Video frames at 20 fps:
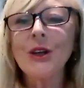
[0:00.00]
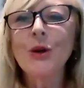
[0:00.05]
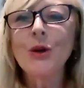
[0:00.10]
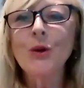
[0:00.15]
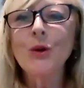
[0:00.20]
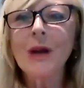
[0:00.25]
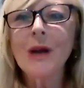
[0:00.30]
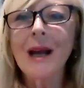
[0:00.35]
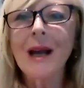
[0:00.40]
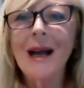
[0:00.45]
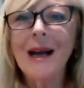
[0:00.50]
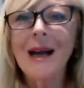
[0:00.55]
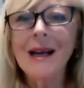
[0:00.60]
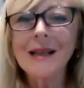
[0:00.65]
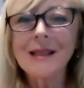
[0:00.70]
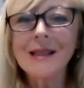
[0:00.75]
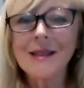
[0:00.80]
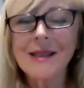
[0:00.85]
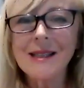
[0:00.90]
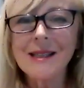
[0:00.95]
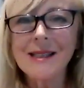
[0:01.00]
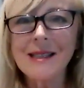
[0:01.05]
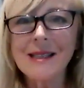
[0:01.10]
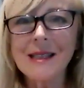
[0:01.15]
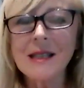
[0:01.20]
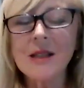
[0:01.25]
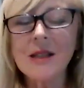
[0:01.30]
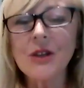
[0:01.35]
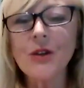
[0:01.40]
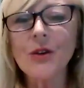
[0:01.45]
Look at the
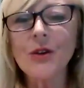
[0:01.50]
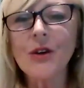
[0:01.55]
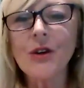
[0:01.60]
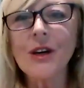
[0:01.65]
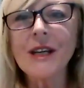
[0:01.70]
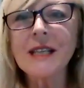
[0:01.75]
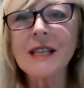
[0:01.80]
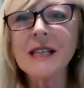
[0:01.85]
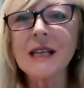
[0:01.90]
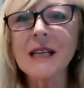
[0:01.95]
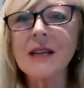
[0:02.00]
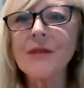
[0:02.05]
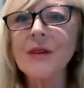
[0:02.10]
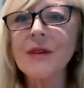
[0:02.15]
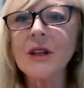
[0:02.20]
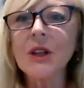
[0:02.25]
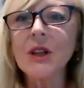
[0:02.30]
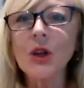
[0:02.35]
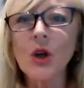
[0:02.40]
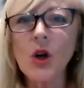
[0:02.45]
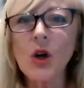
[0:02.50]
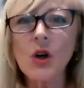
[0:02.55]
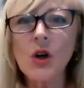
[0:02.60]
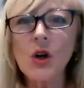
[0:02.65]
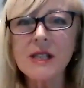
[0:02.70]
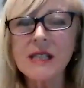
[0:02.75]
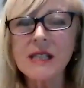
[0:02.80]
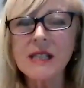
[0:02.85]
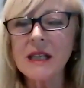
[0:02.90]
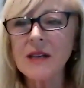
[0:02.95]
city that you're going to live in, the
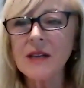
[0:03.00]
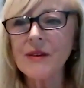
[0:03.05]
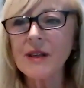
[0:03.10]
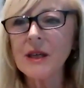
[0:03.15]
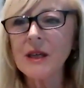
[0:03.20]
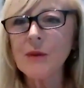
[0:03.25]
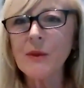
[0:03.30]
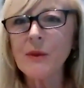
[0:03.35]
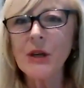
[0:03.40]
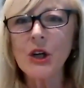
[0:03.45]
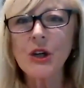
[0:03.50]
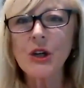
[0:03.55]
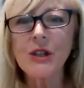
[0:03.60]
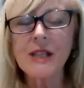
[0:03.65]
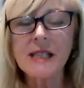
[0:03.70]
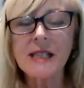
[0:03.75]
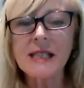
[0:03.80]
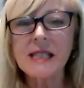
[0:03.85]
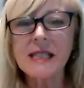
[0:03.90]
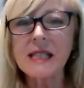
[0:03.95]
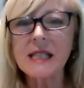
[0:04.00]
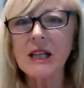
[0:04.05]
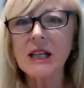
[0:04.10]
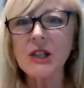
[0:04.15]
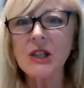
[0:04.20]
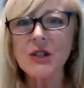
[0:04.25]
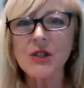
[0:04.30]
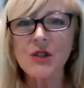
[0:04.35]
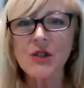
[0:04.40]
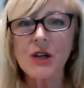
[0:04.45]
cost of living, and we know that the
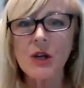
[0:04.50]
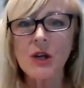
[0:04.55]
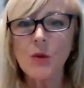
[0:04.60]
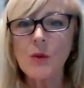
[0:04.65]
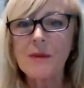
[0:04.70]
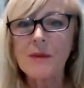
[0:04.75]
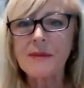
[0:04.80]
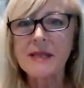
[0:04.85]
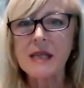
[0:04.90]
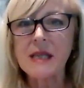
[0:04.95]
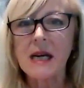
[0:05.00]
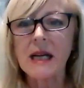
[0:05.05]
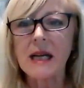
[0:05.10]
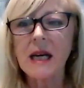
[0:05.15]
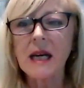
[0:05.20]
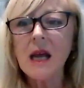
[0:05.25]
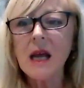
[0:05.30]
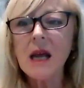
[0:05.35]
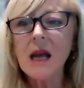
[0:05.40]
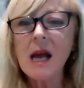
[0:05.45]
Study Australia website